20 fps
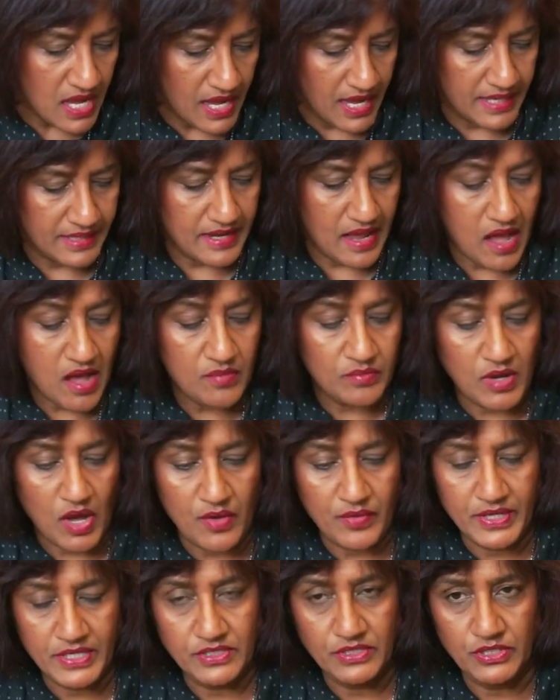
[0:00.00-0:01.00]
And now I'm
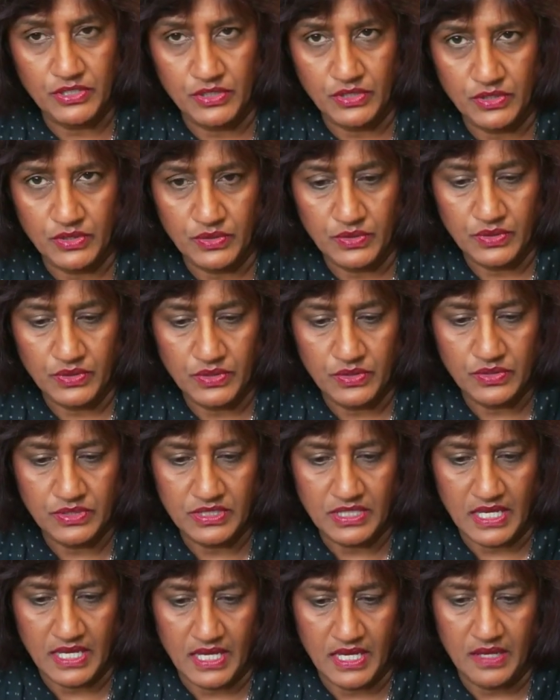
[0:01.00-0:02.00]
going to
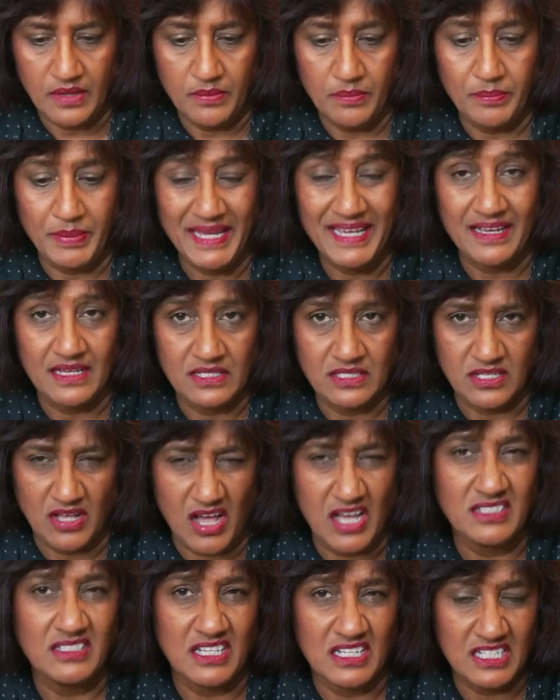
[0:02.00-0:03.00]
use a bigger
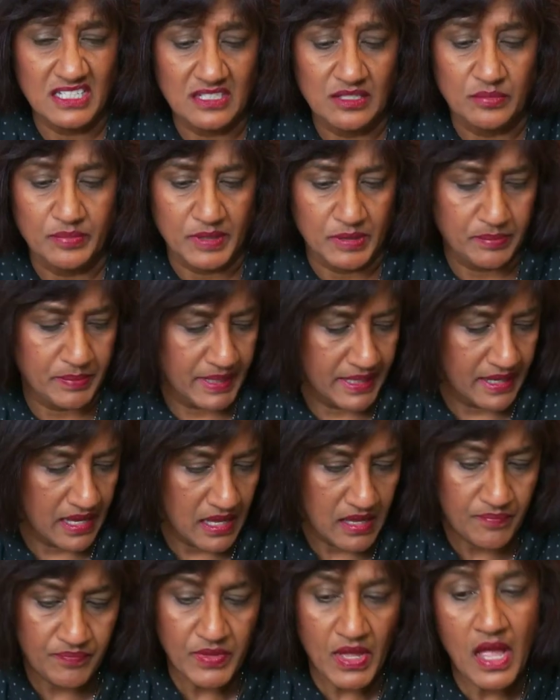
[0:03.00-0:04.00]
size, a little bit
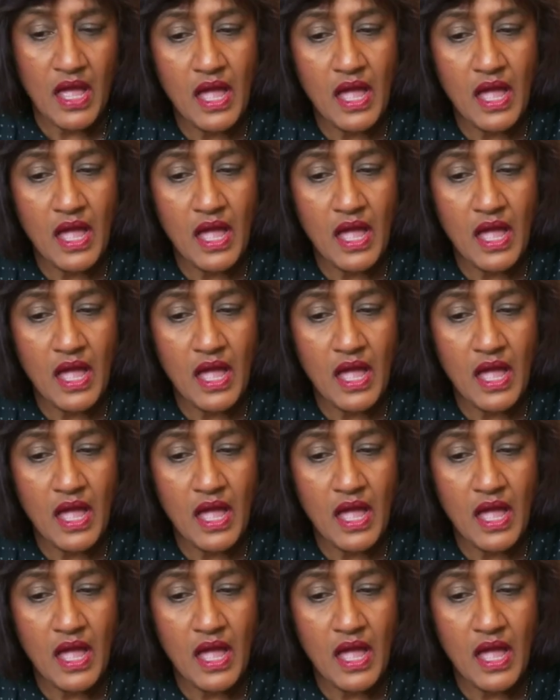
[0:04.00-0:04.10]
bigger,